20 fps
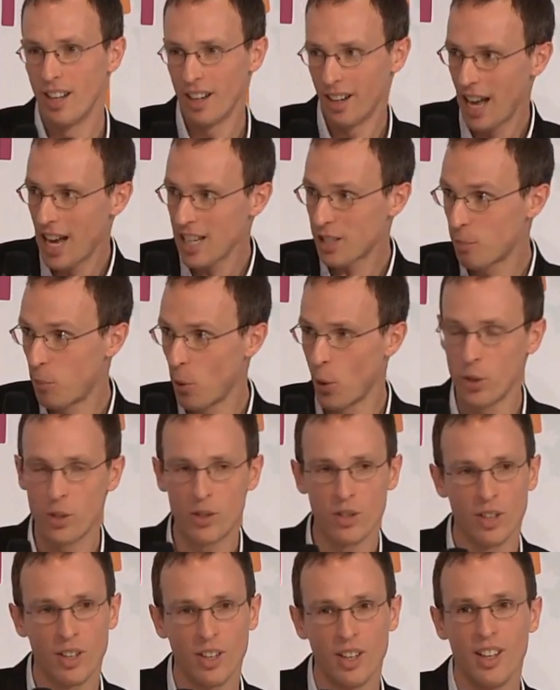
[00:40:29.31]
Last
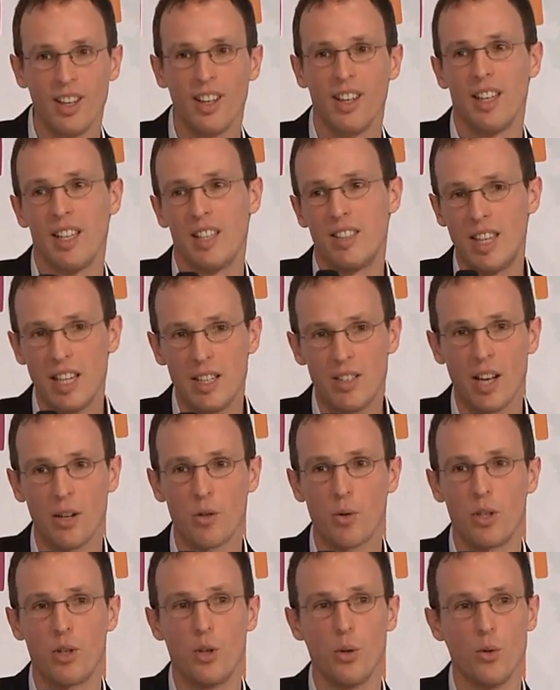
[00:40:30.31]
point,
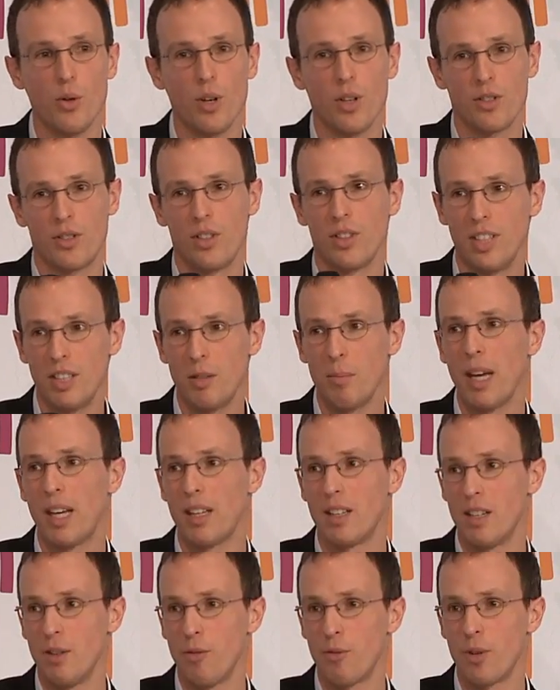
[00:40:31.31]
600 euros, does it make
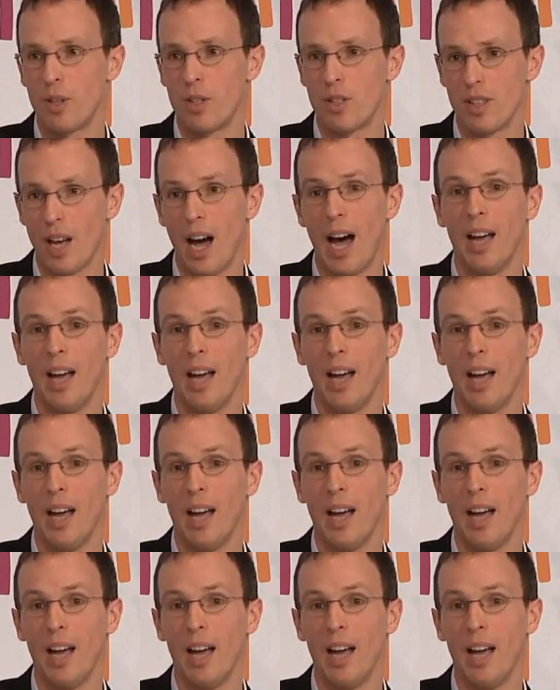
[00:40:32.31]
a difference?